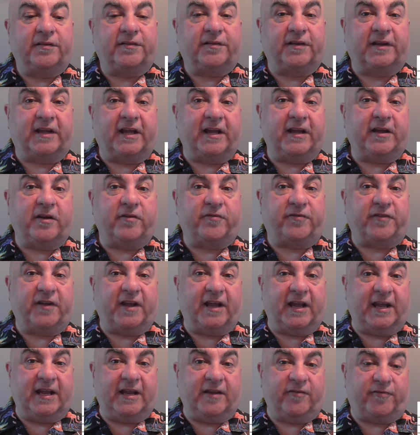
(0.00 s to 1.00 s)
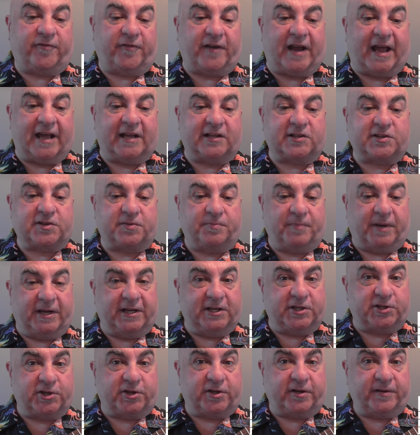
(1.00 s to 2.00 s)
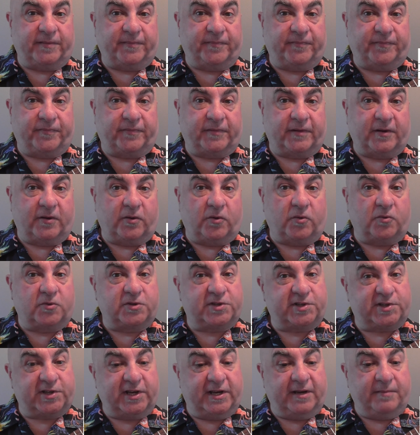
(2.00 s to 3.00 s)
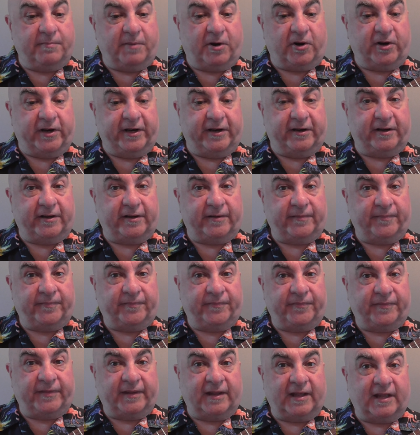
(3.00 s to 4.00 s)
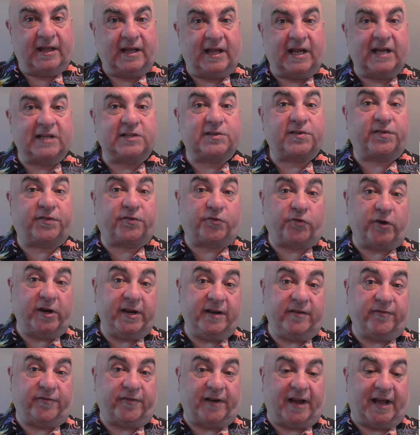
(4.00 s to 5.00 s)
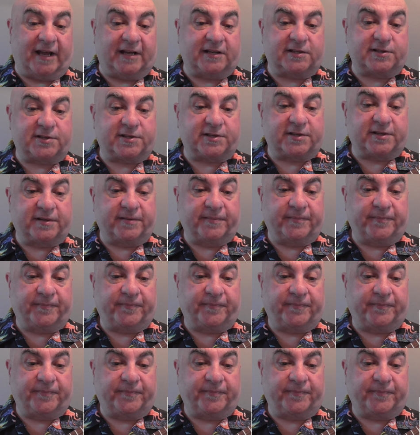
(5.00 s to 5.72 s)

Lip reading: The key of E flat major, or C minor, has three flats.